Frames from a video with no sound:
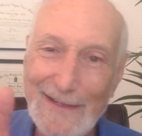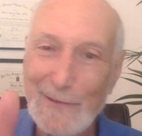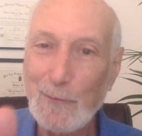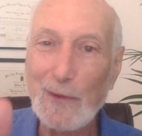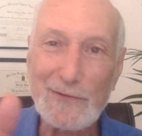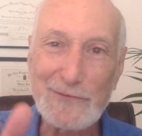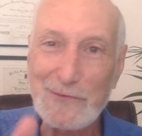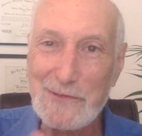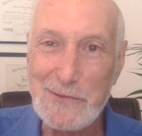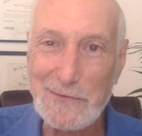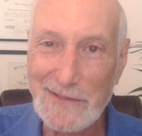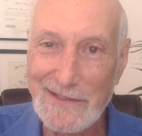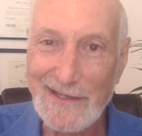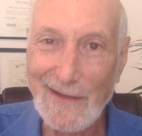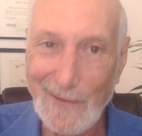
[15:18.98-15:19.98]
Western
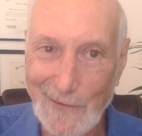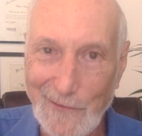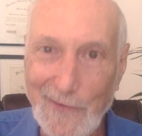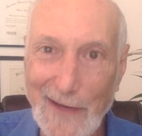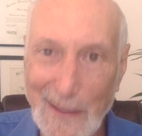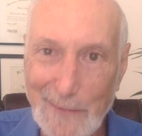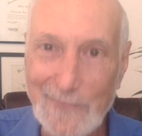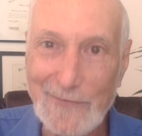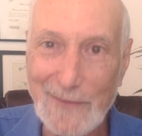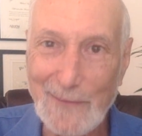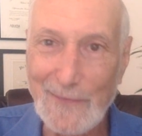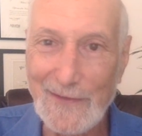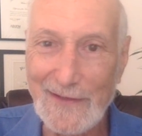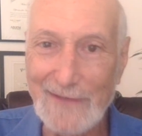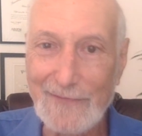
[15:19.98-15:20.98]
Union telegram
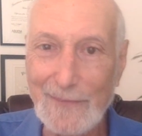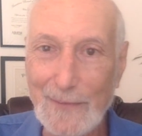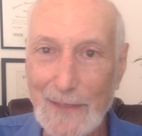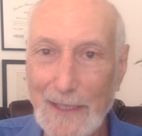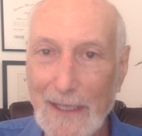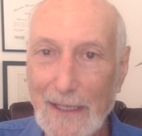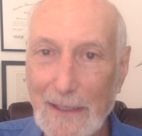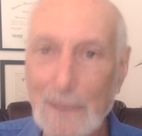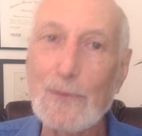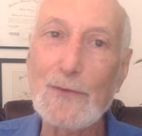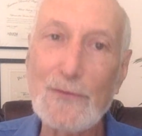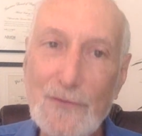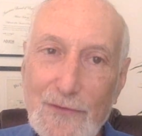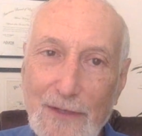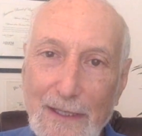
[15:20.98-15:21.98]
from the from the
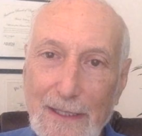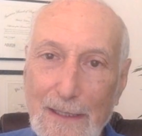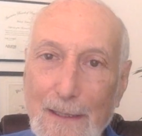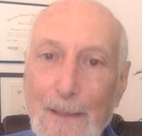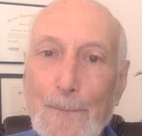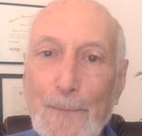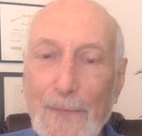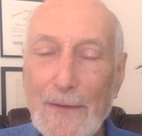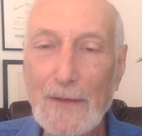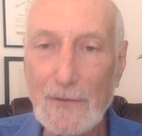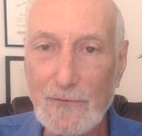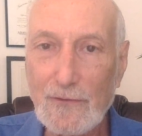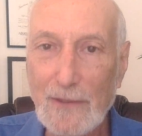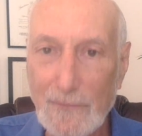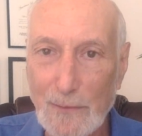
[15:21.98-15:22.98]
animals saying,
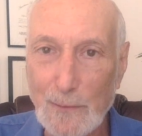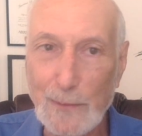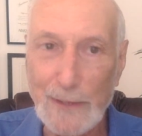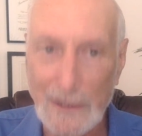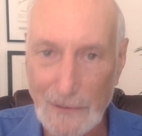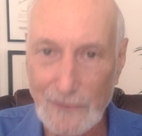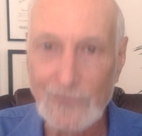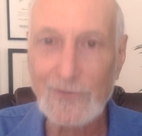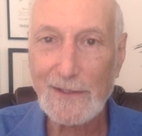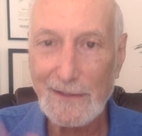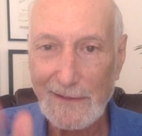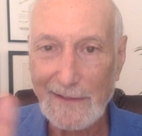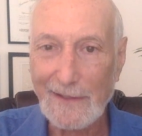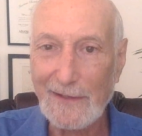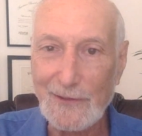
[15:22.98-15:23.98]
"Let's live in peace.
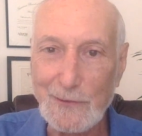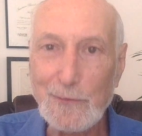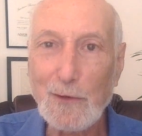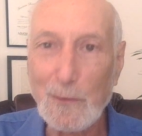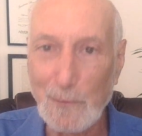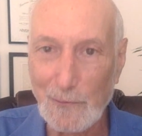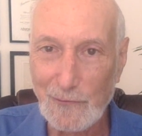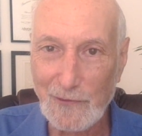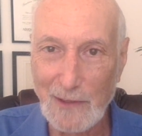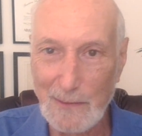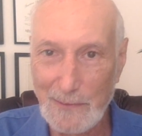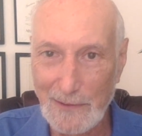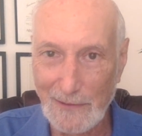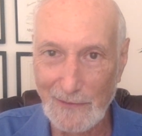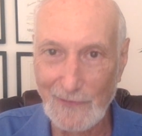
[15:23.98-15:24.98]
Uh, you Homo
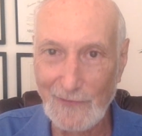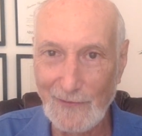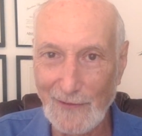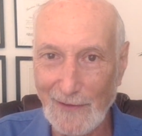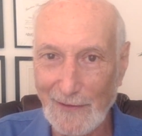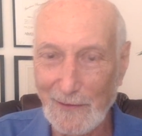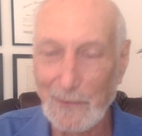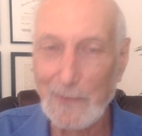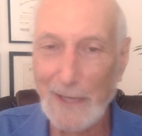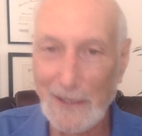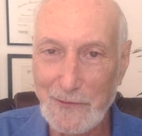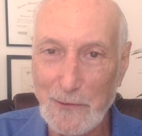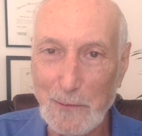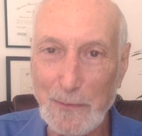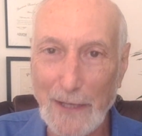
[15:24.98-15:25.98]
sapiens, go back
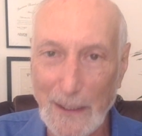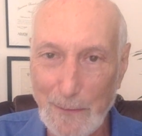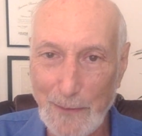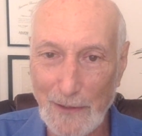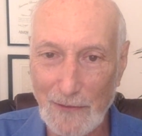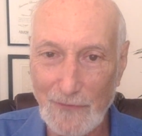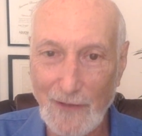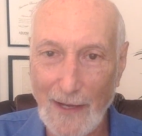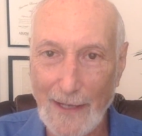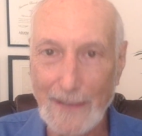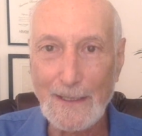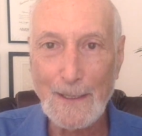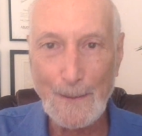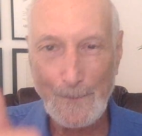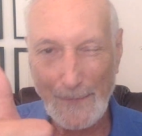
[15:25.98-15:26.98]
to your plant-based
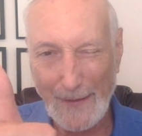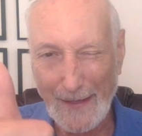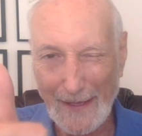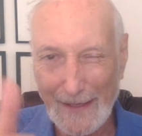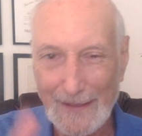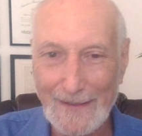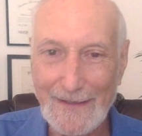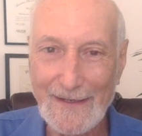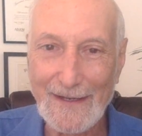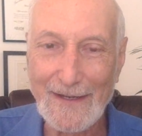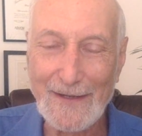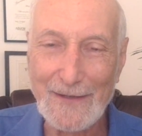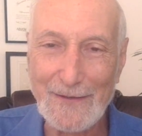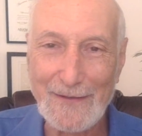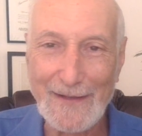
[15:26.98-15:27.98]
diet." and,
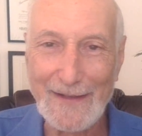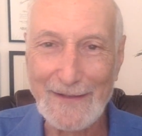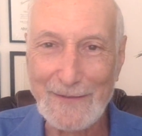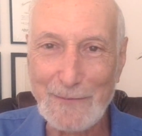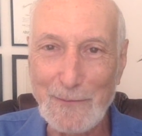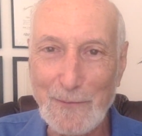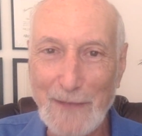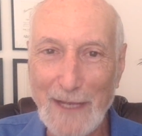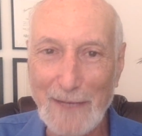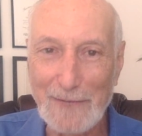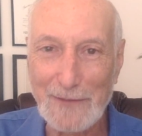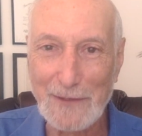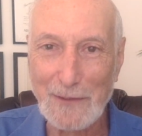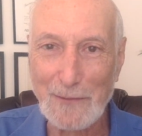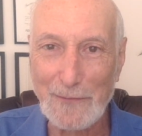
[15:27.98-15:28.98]
uh, and you won't have
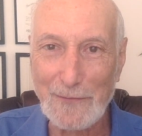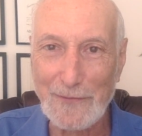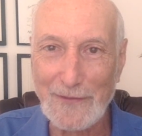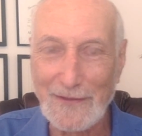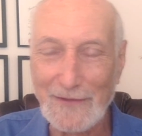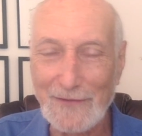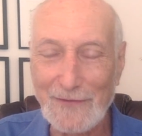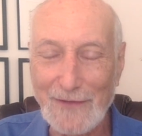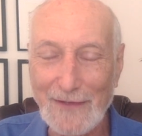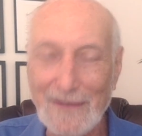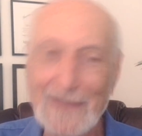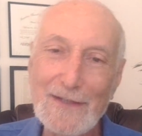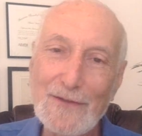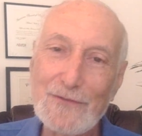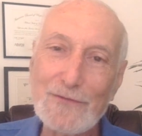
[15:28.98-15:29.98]
to go through these
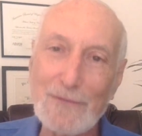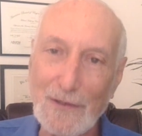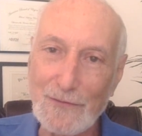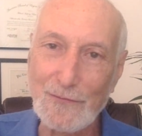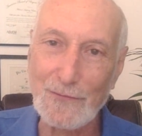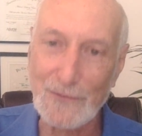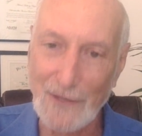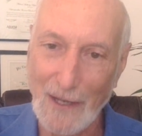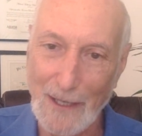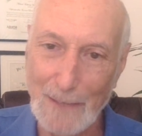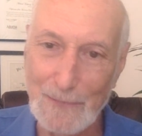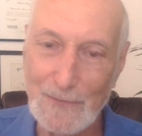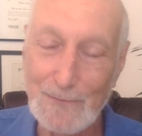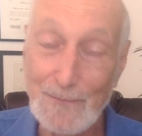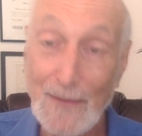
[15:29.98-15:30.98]
uh, stressful
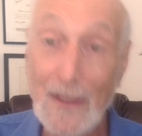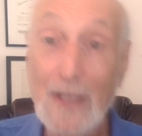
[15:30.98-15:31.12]
times.